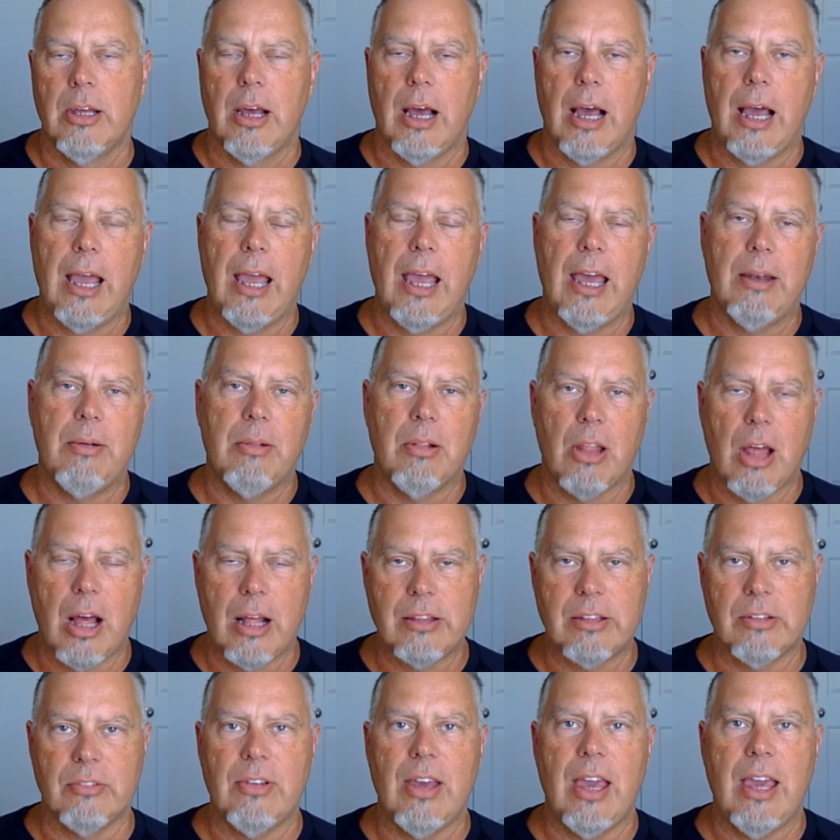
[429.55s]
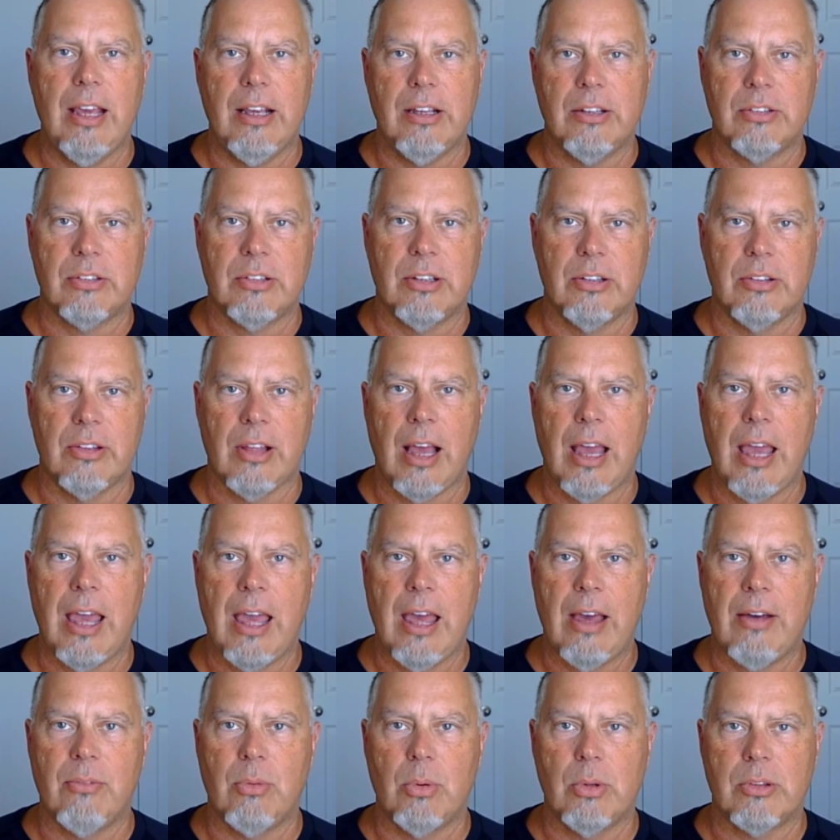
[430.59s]
I had lots of aches because I
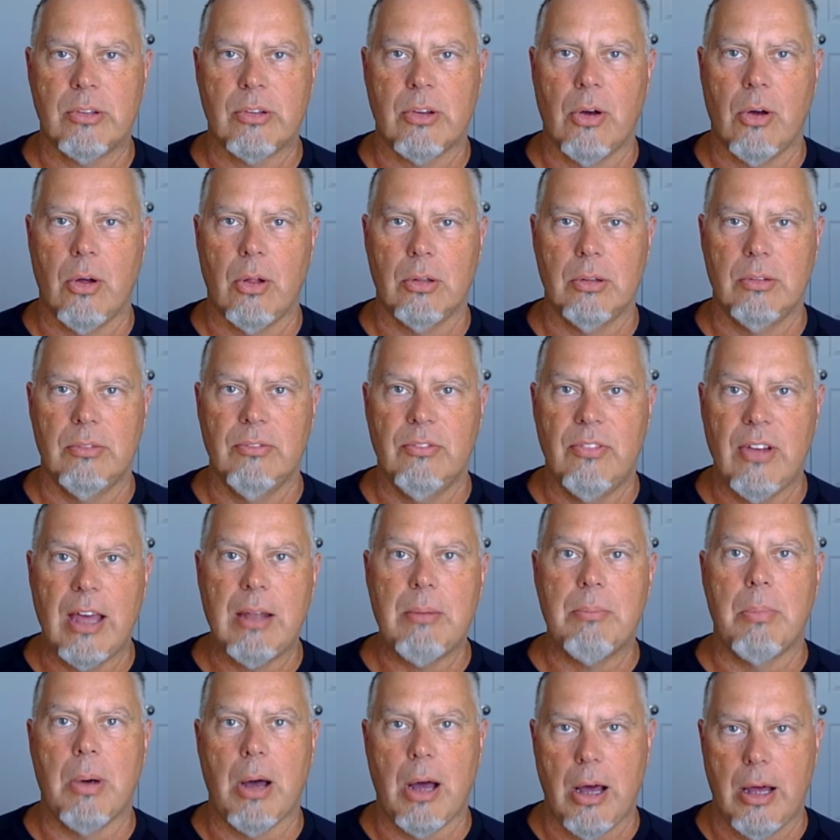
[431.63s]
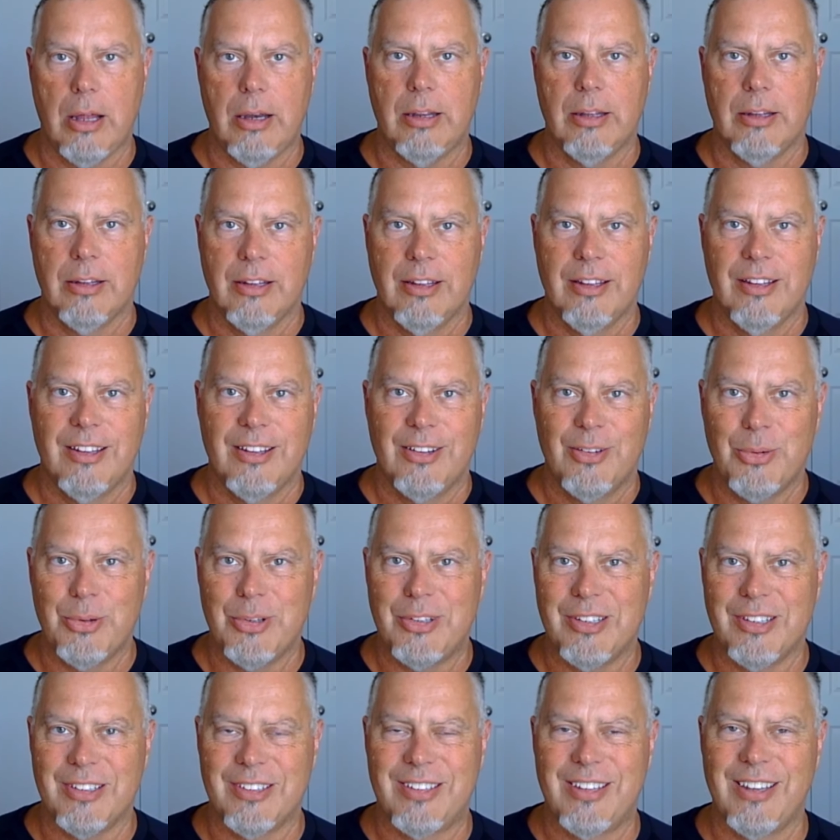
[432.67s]
have what's called vet bod,
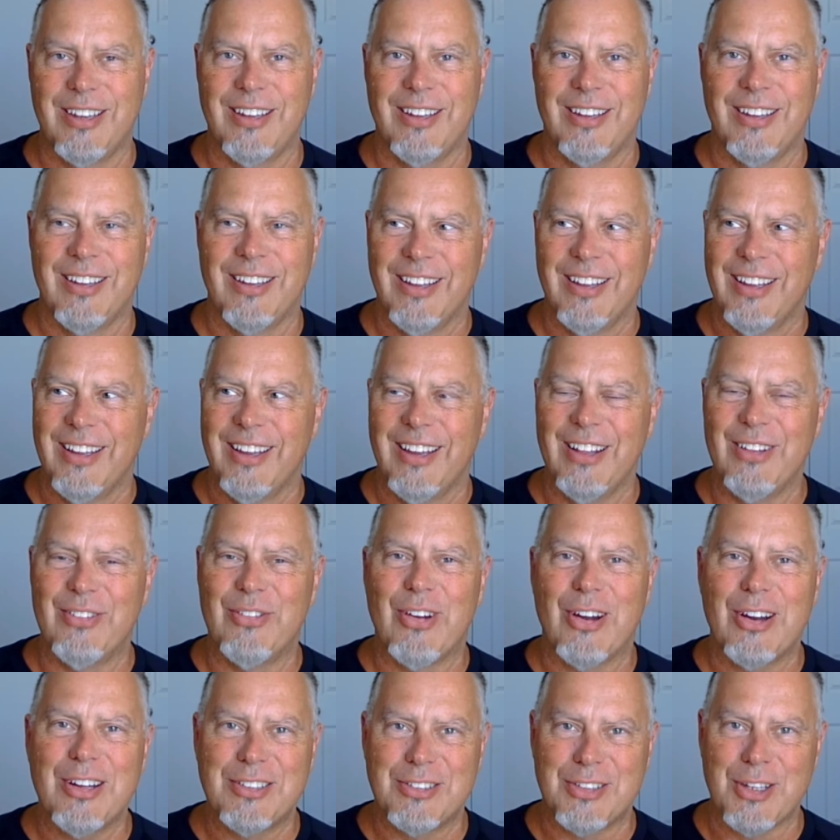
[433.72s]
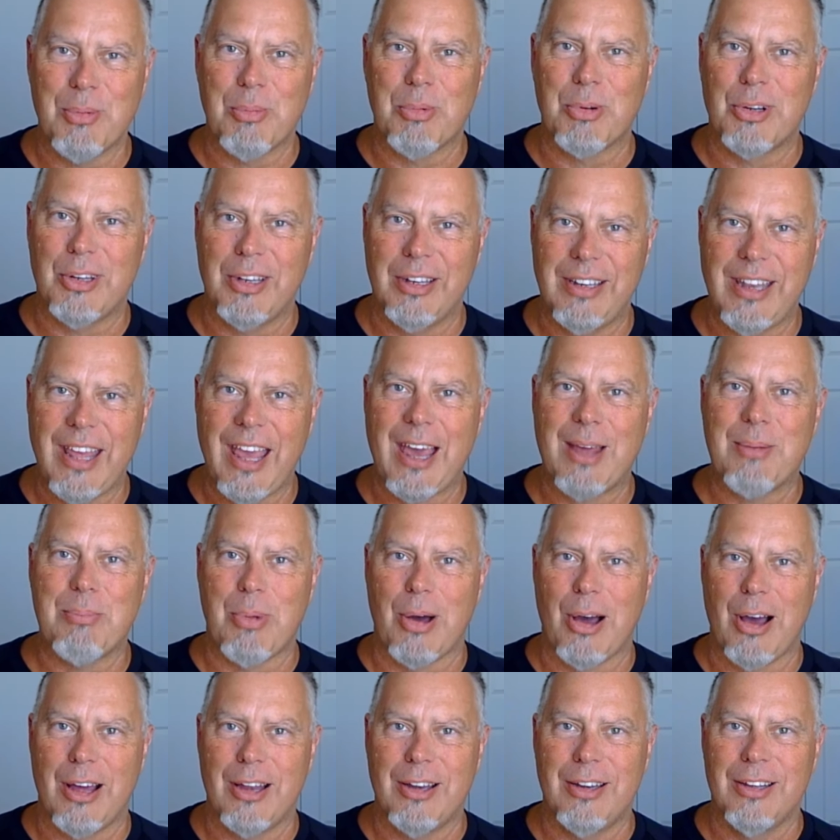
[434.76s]
which is it's very similar to dad
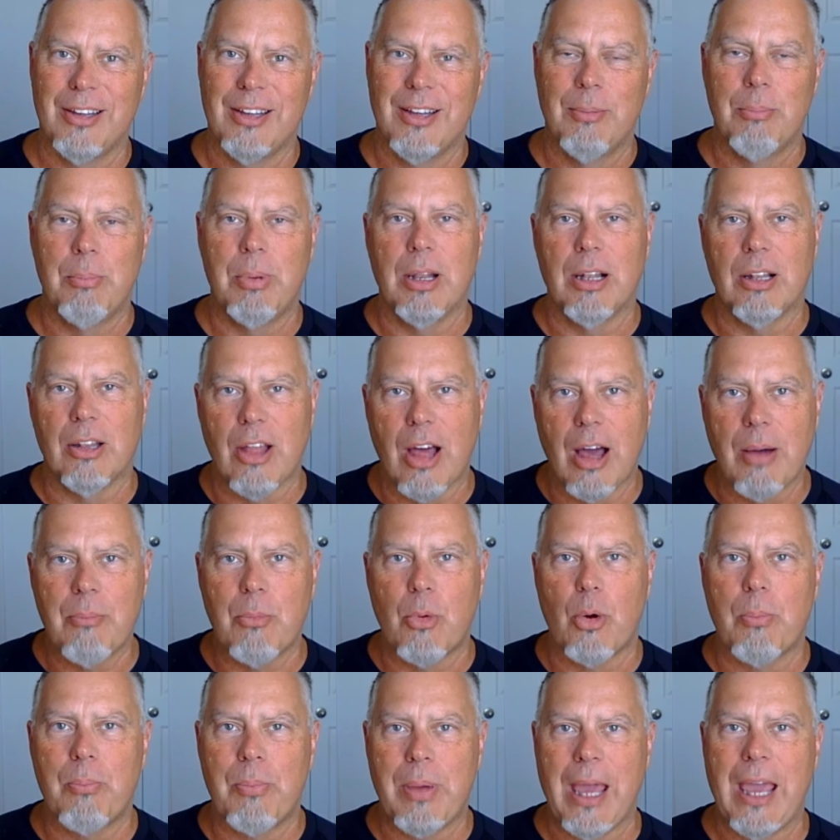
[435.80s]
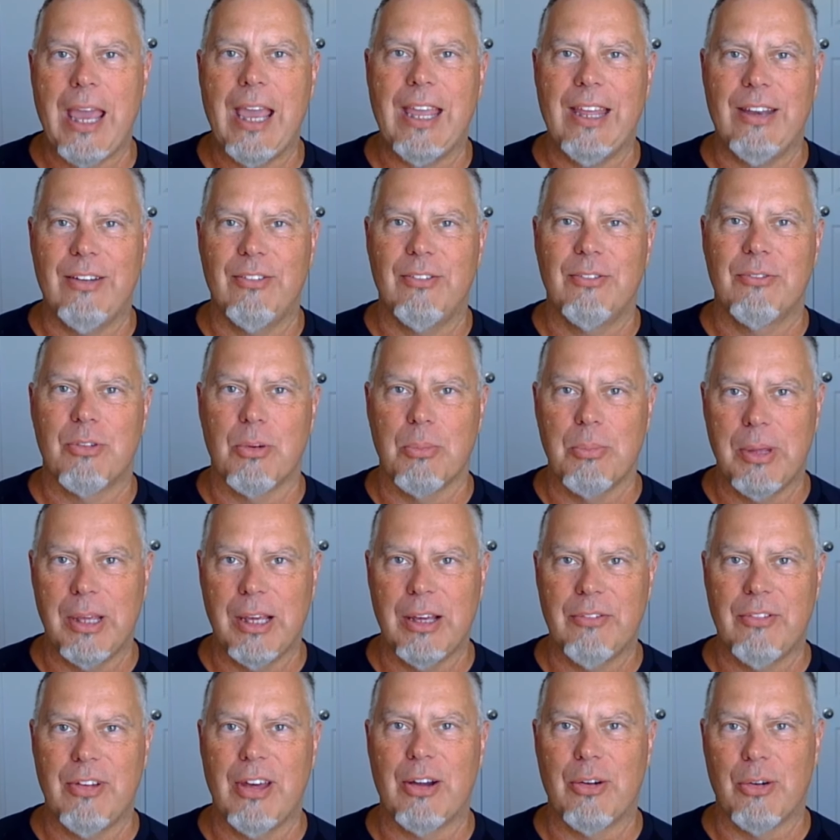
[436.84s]
bod, but a lot more pain from being
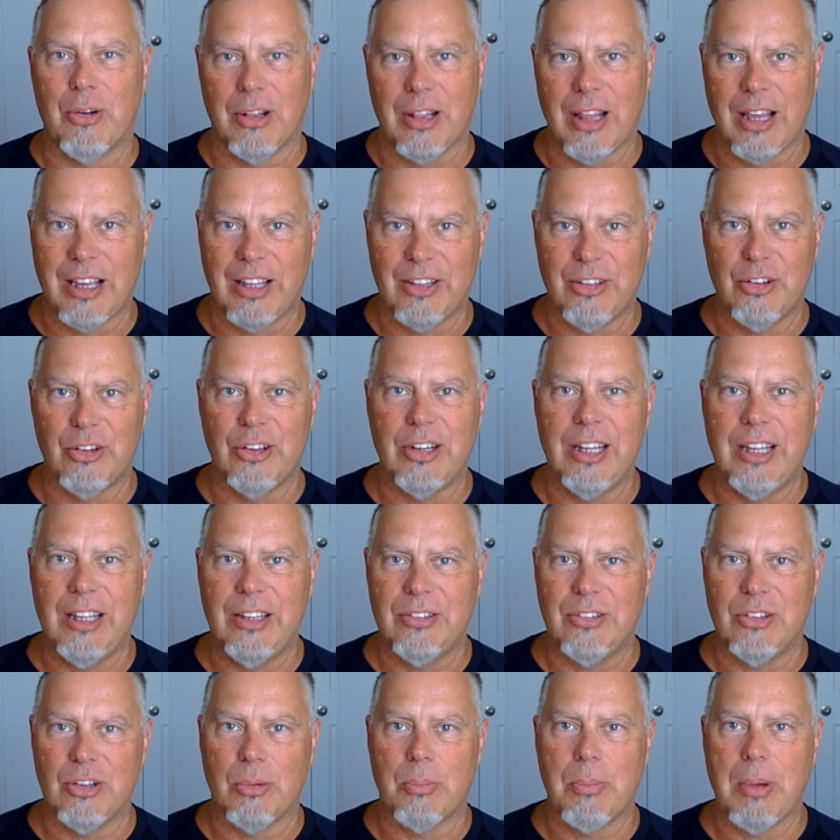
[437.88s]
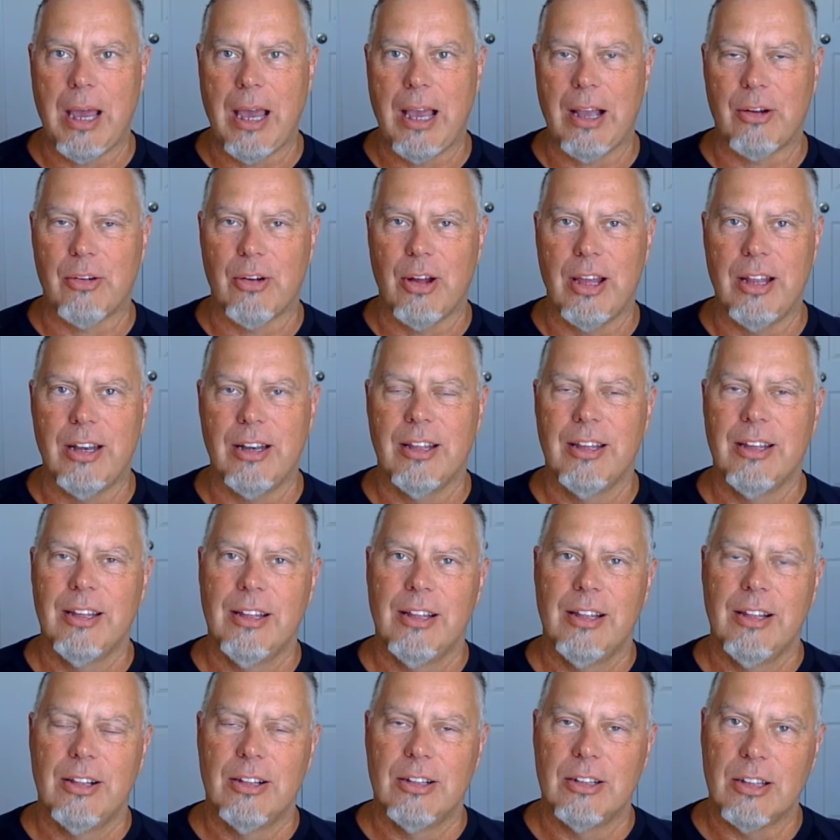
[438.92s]
a veteran, like in your knees and your back, right?
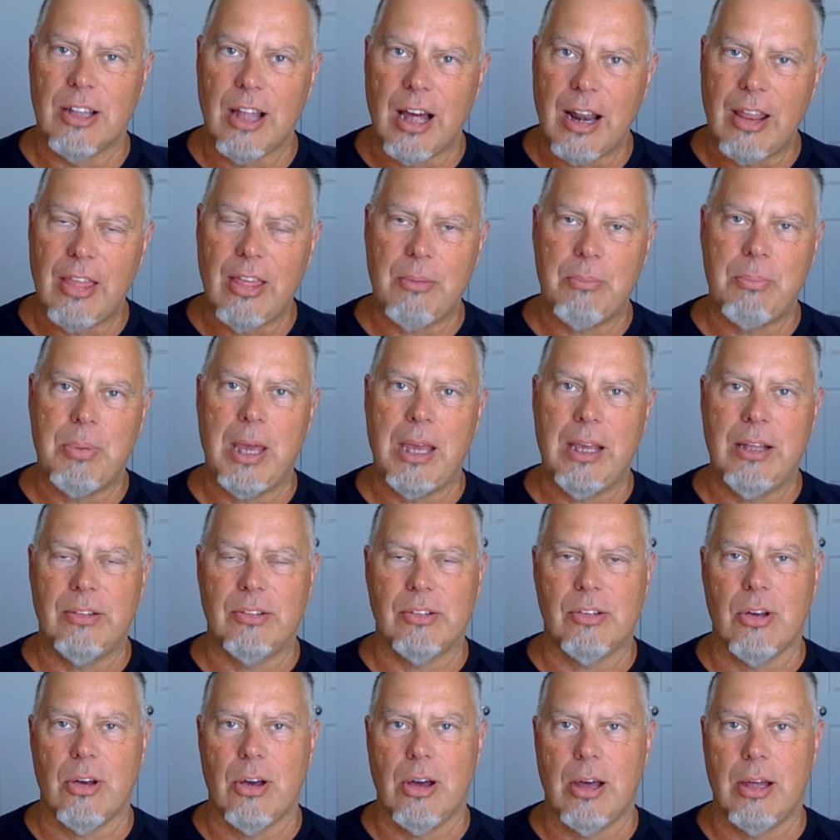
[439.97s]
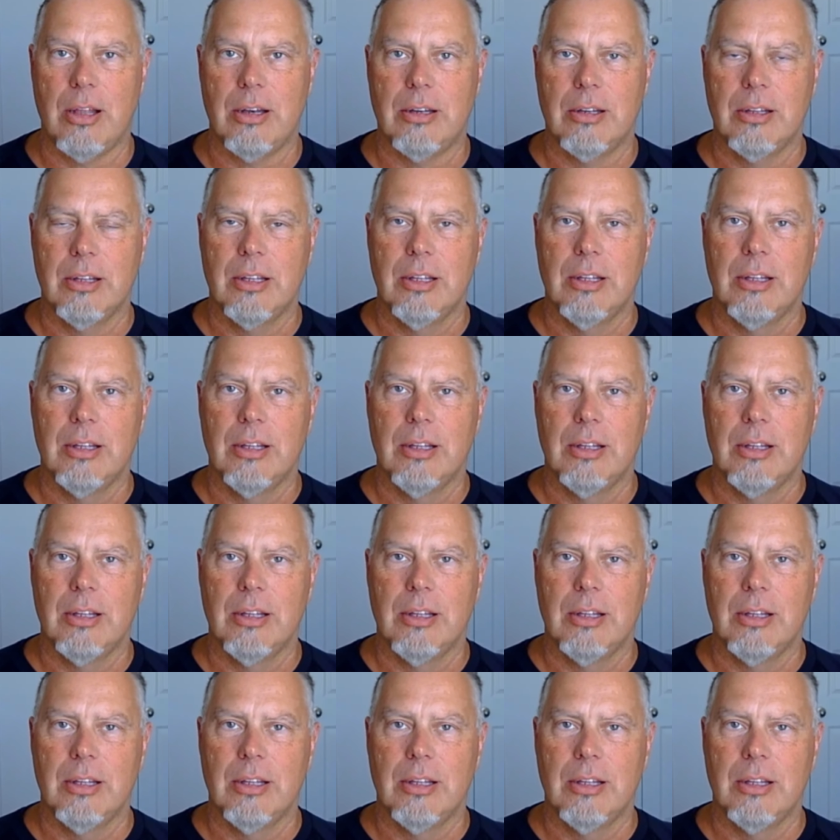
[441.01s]
A lot of that pain's gone.